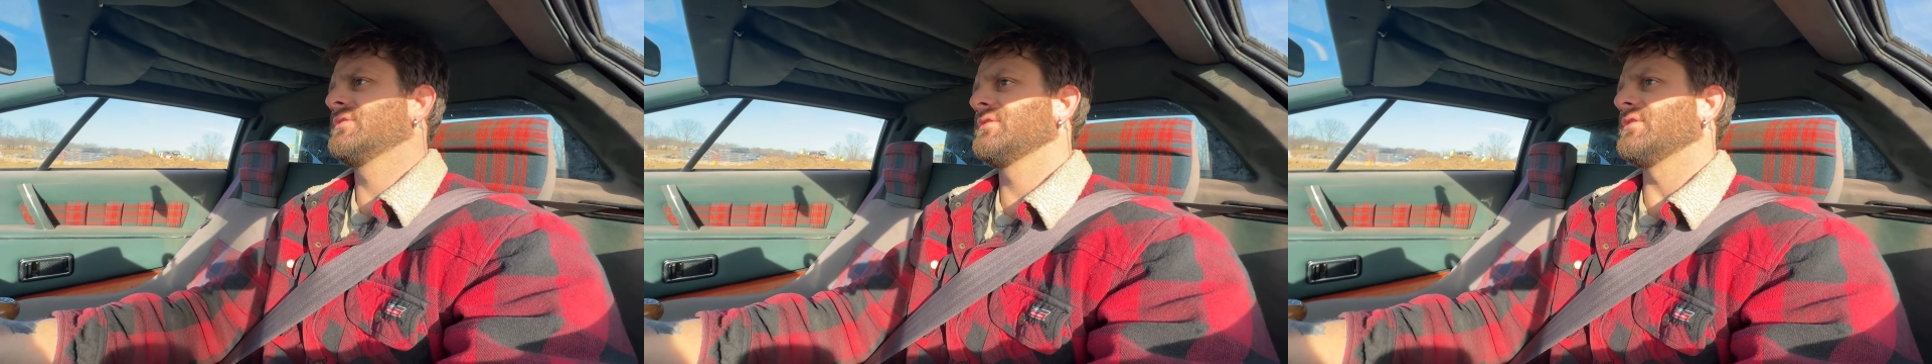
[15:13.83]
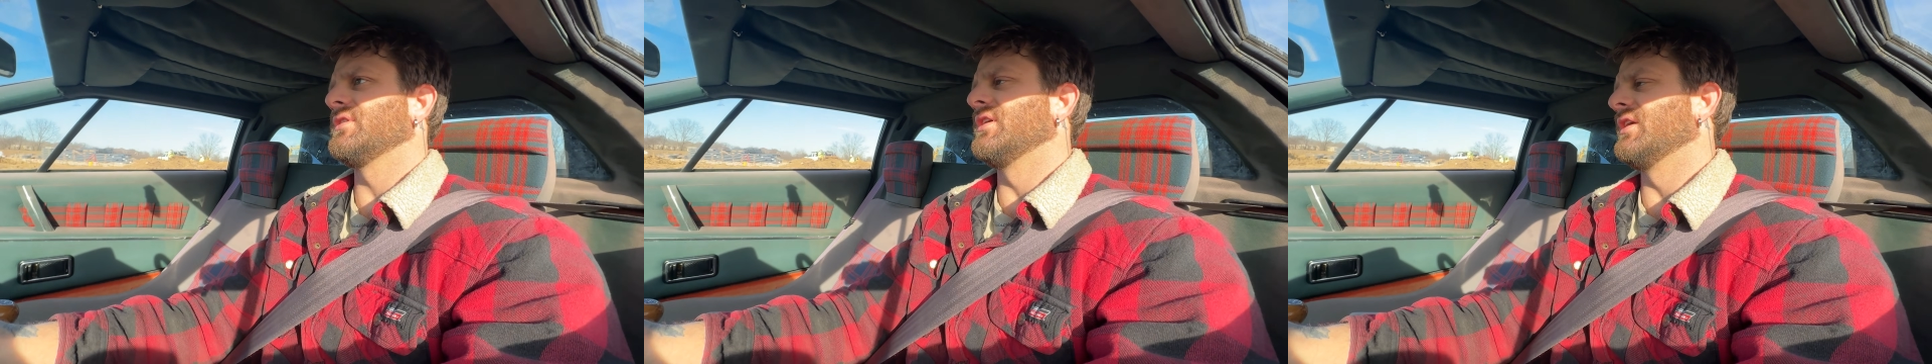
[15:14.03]

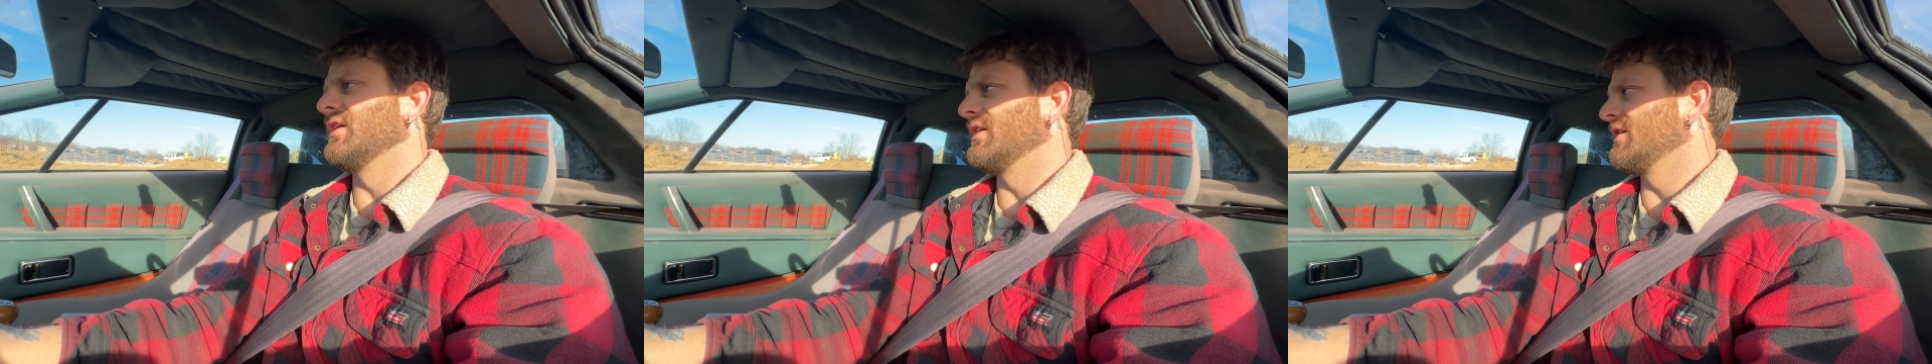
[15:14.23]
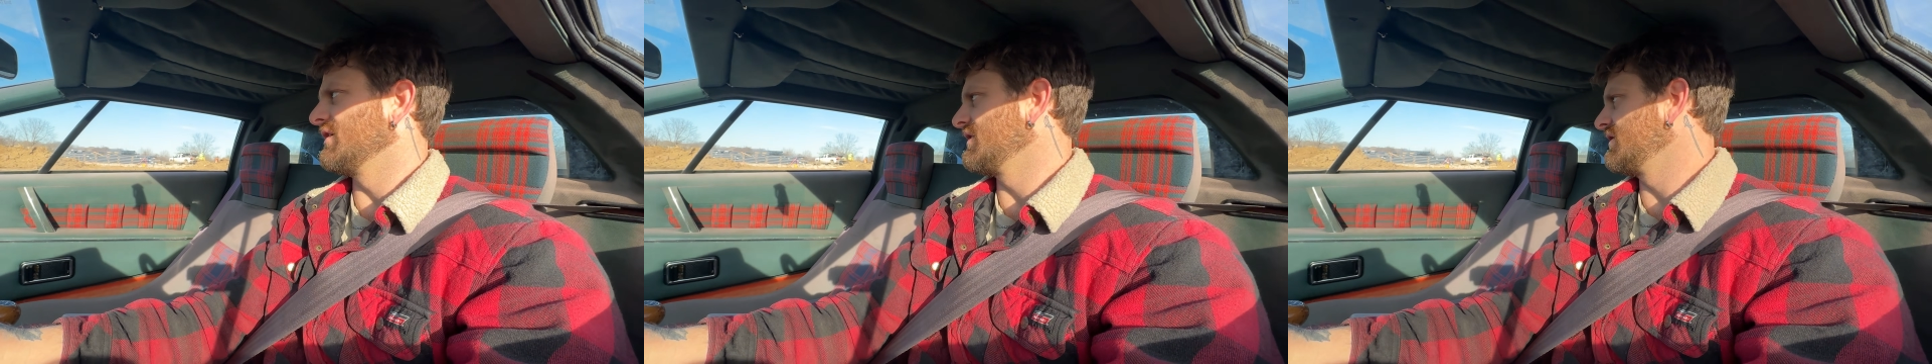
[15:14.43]

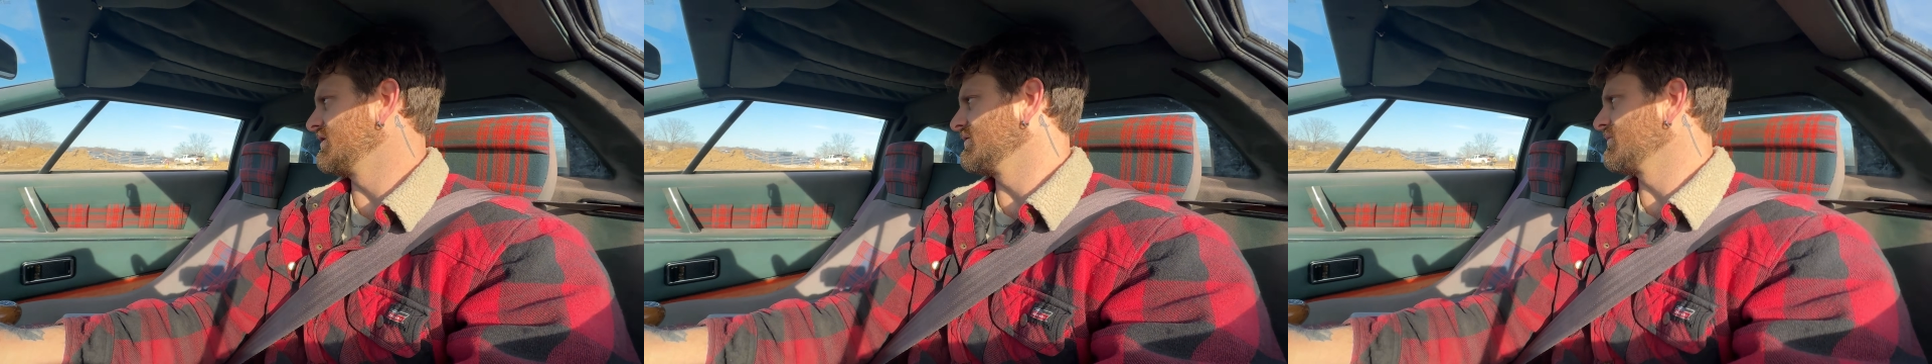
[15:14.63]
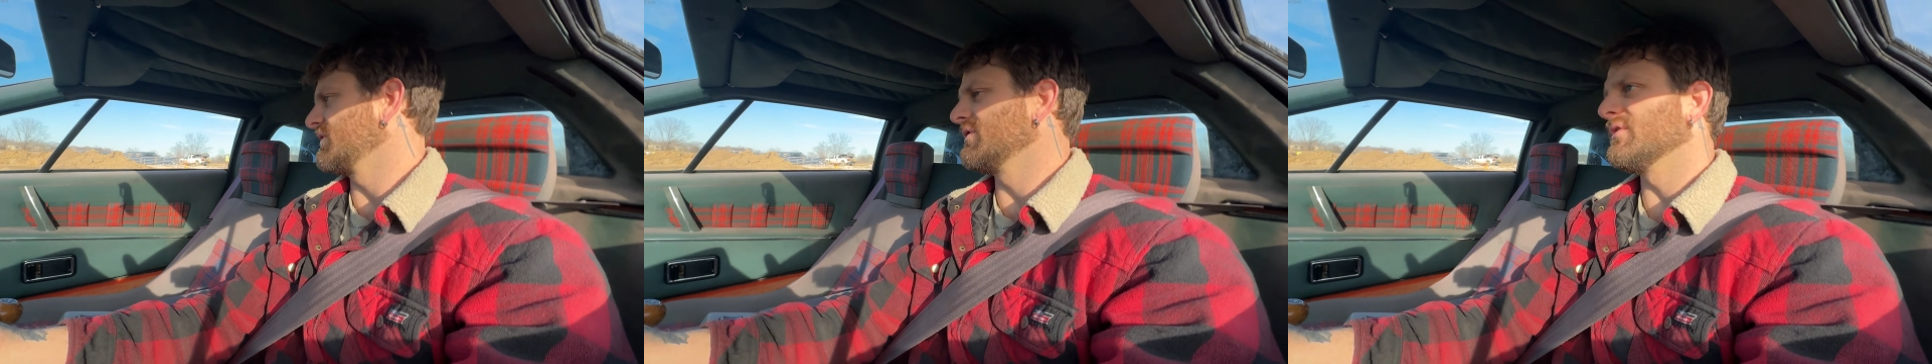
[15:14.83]

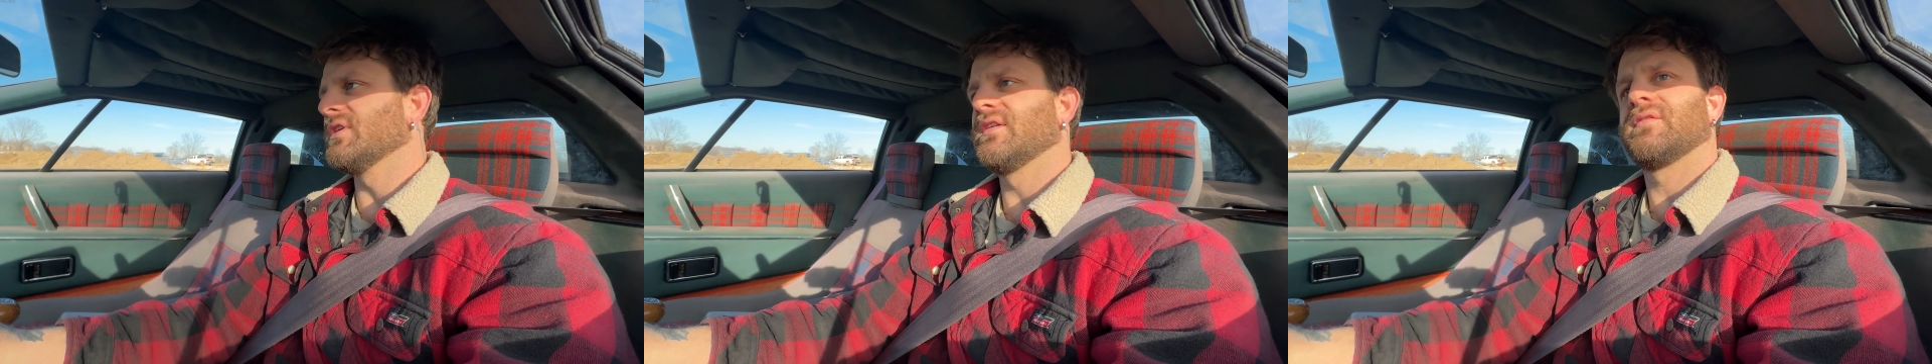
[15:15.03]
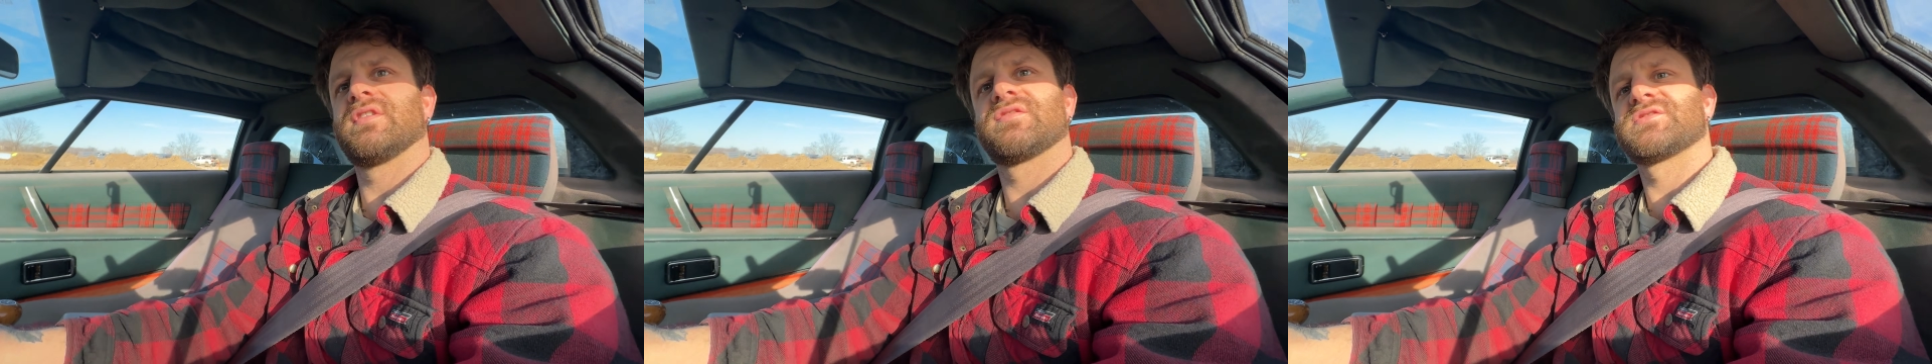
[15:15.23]
And we don't
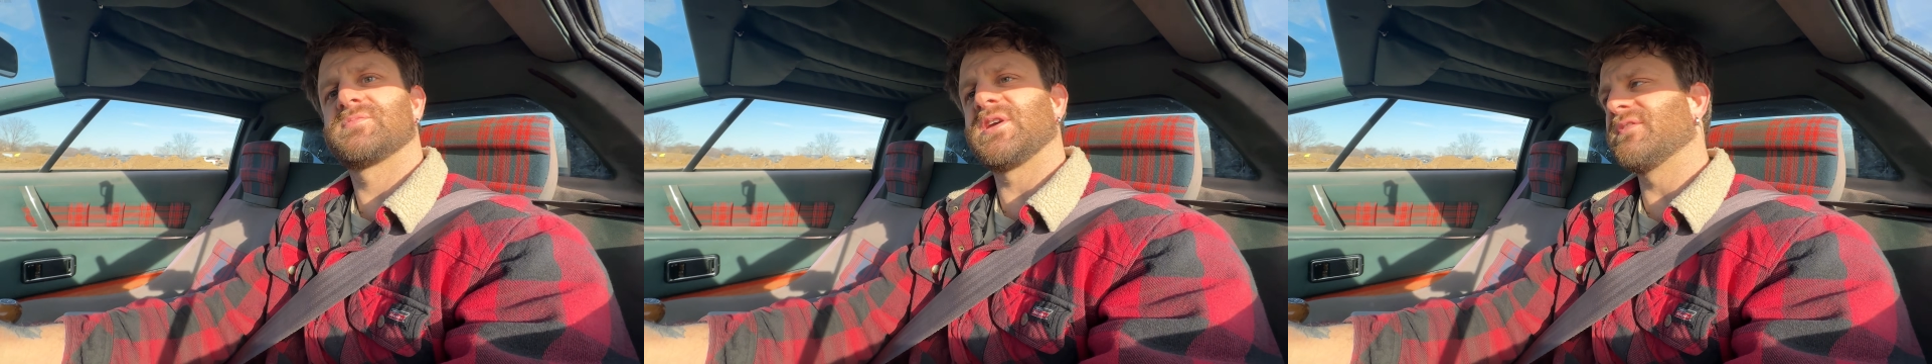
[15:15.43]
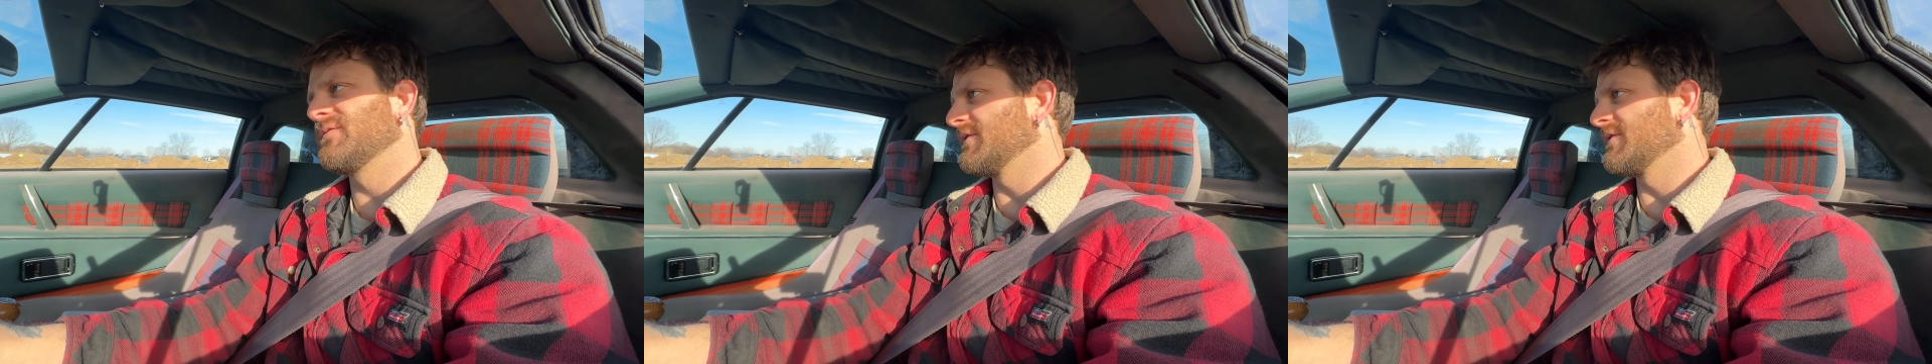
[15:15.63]
have enough speed